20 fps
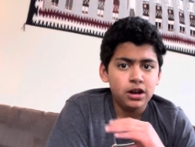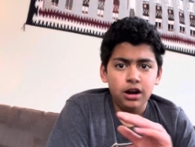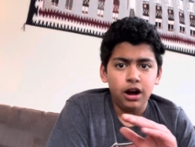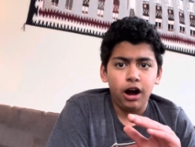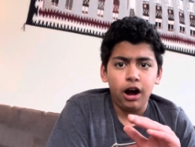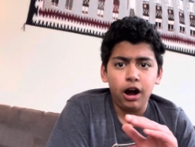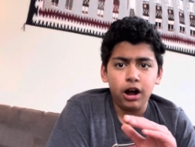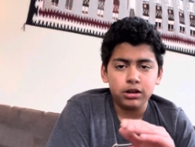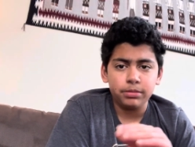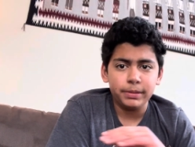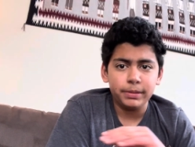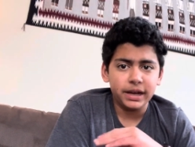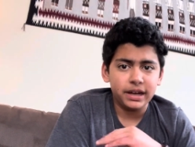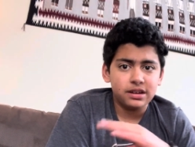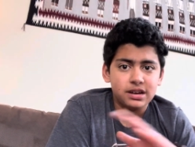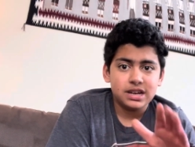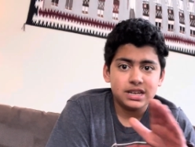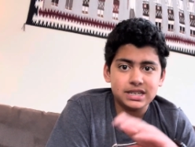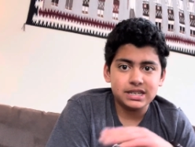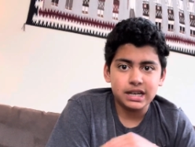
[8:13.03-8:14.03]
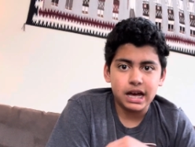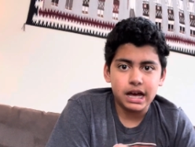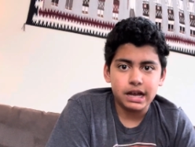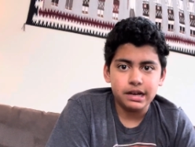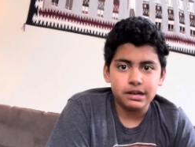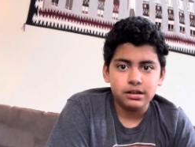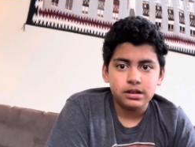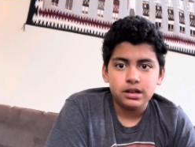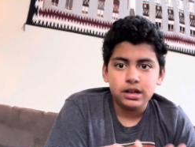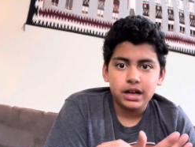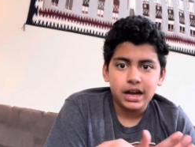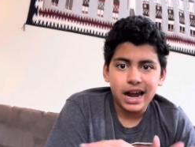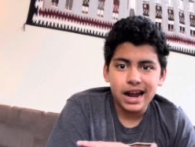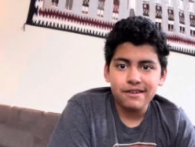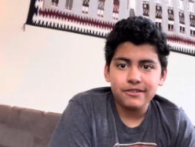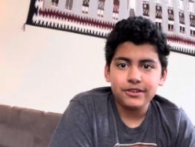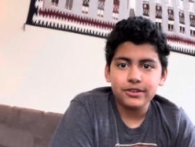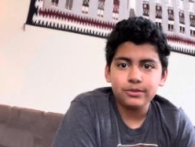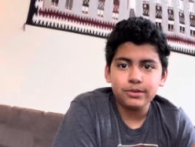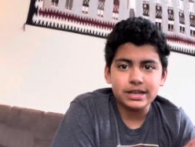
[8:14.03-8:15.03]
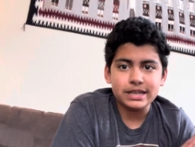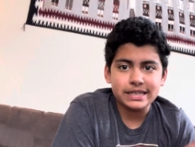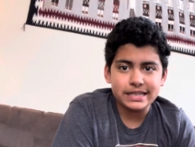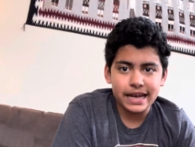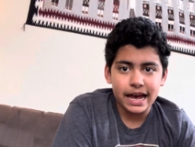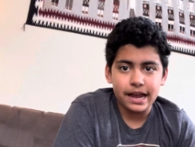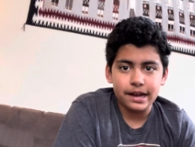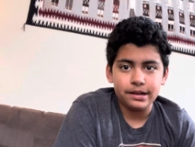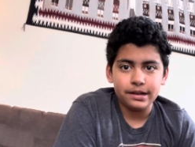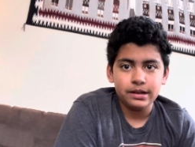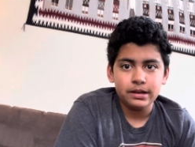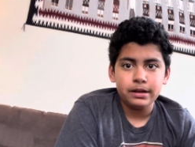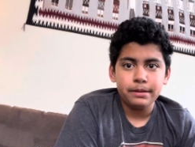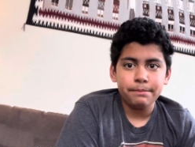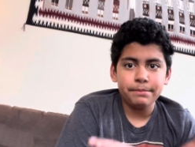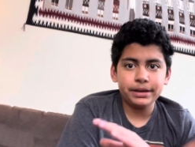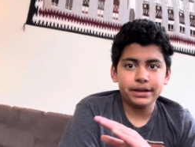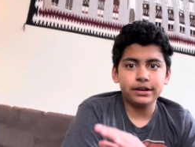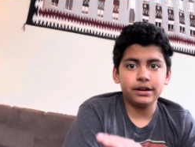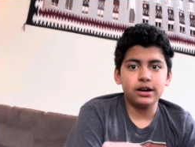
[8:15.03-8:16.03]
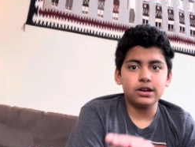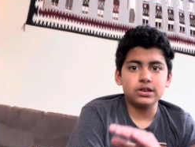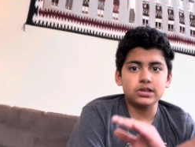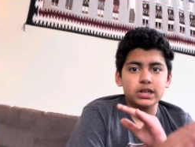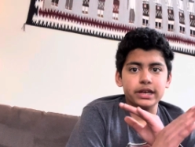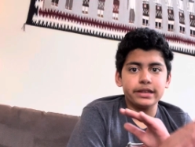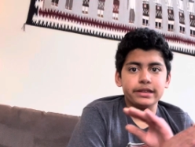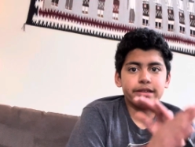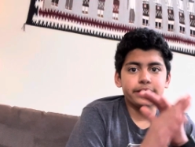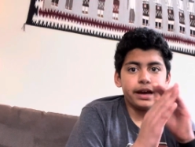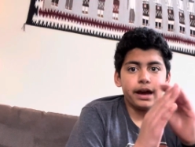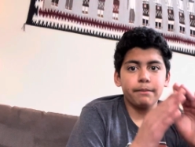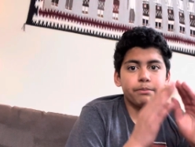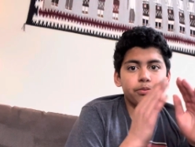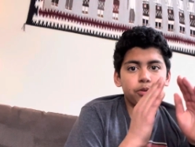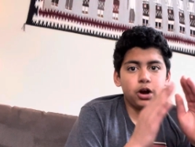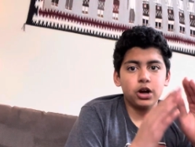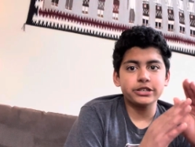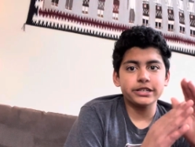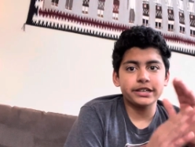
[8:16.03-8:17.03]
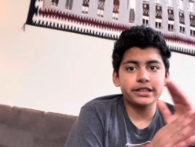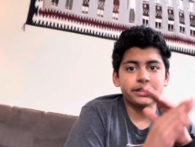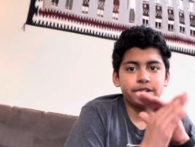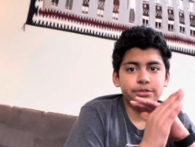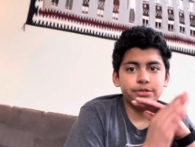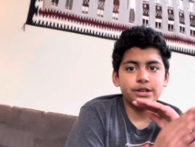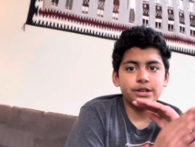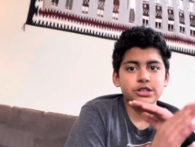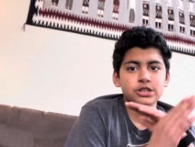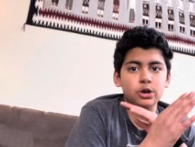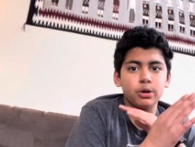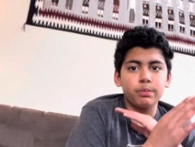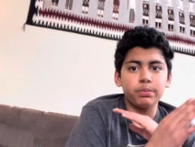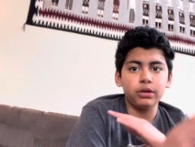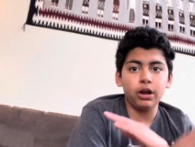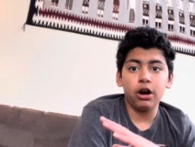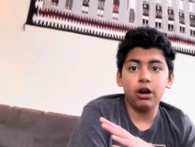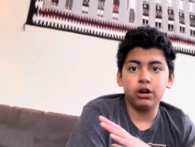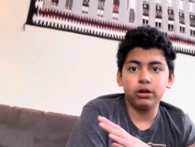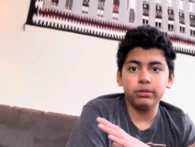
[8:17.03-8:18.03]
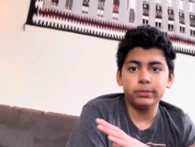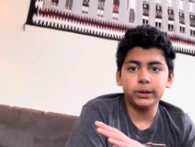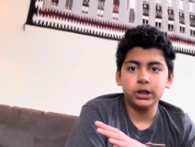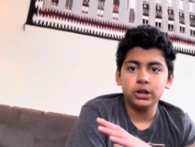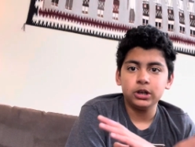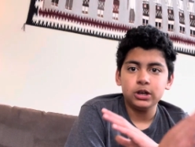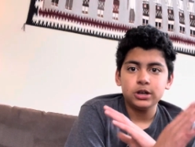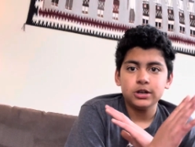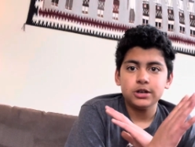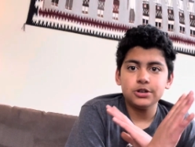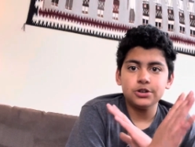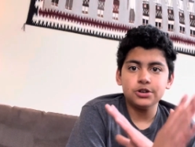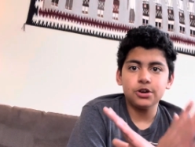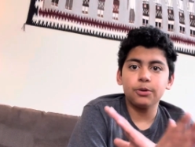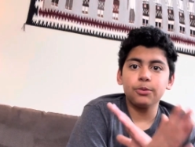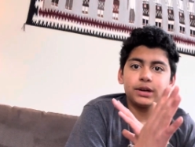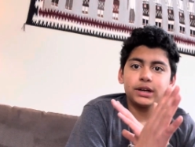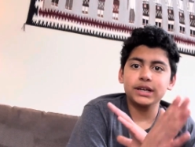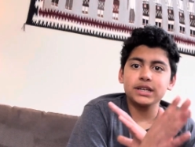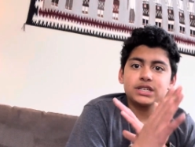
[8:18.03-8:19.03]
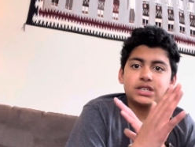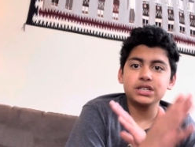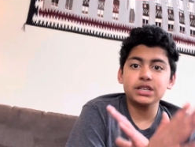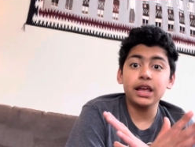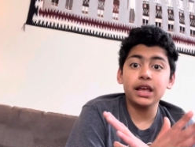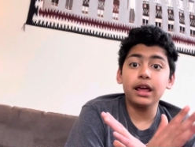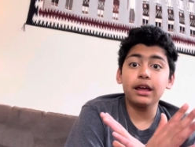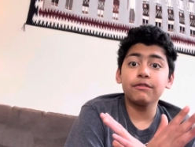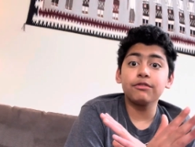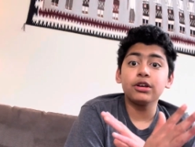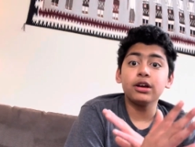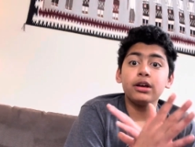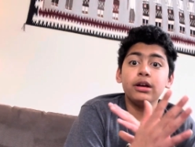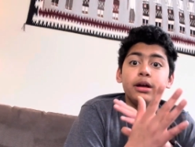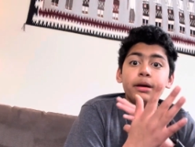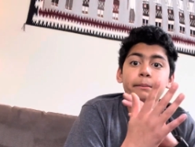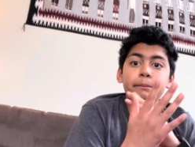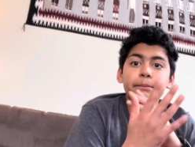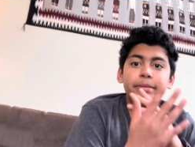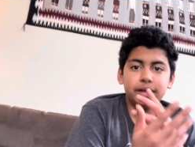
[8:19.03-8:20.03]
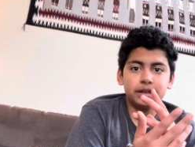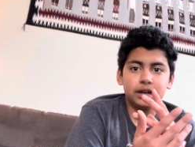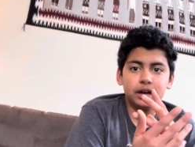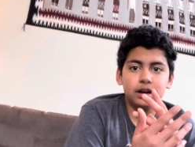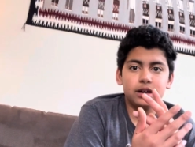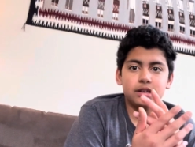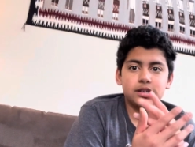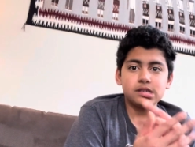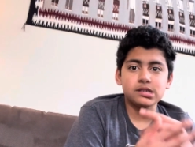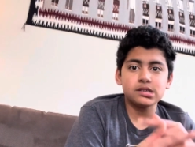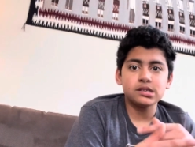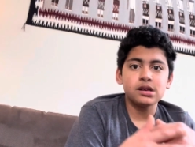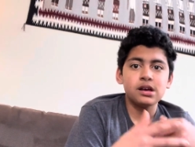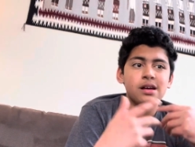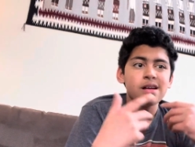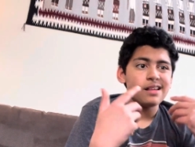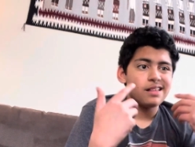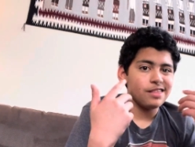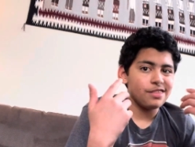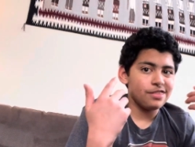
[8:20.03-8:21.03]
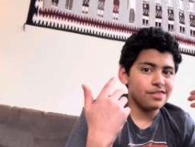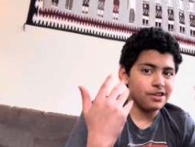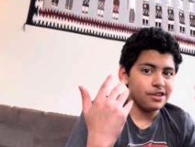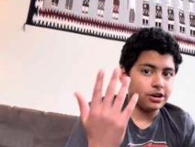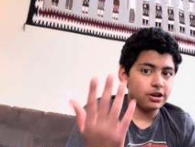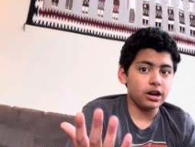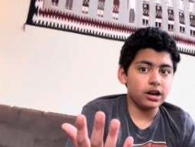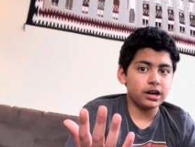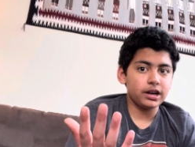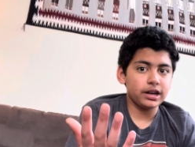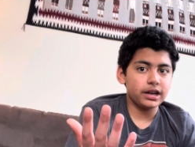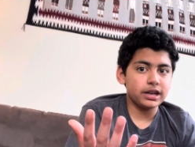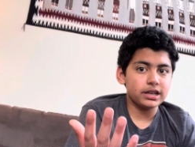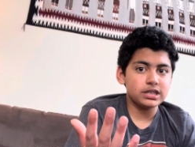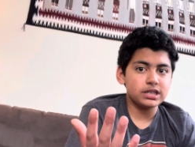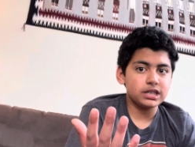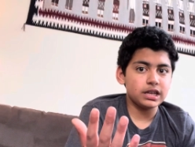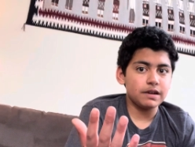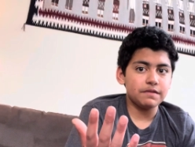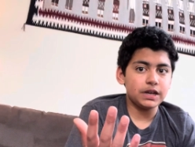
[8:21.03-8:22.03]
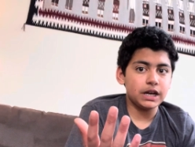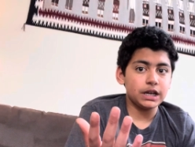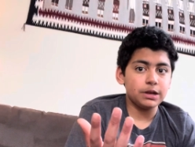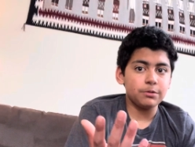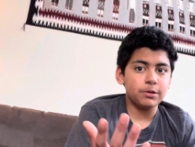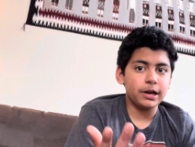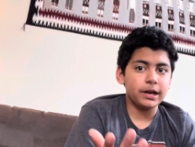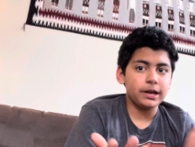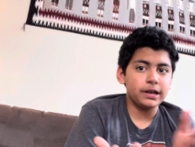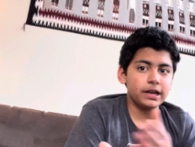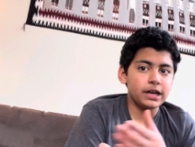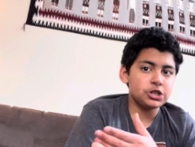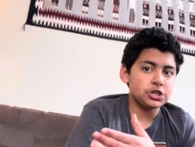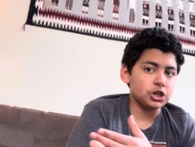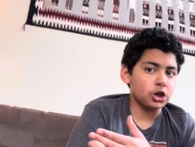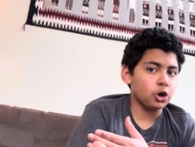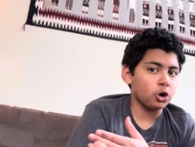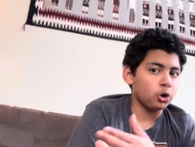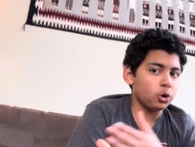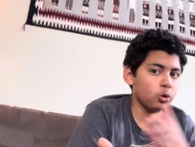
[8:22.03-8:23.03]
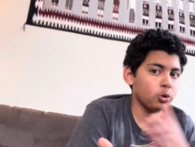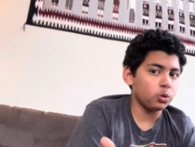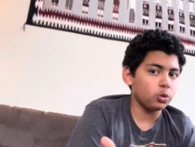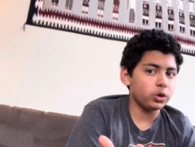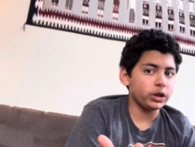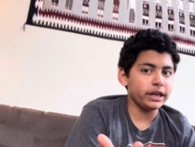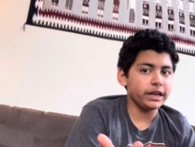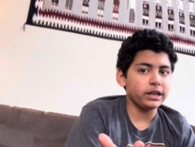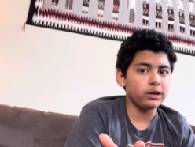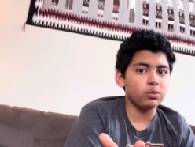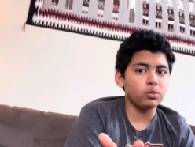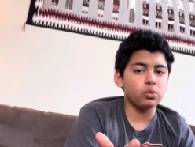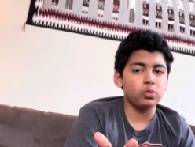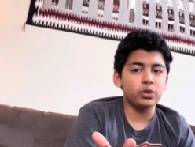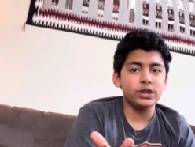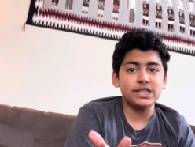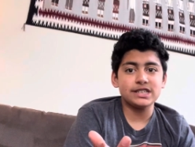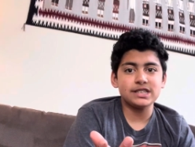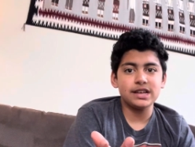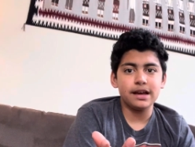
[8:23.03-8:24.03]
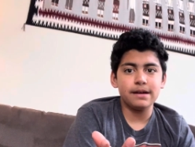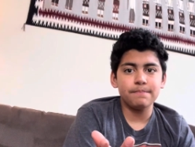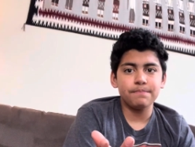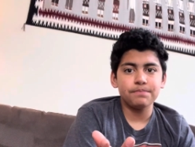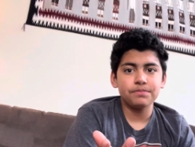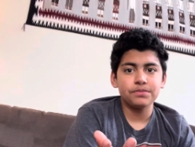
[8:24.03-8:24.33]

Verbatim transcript: Hawkman, dead. Everyone dead because in that project there is no plot armor. No one gets saved because they're not going to get saved anyway. It's a clean reset.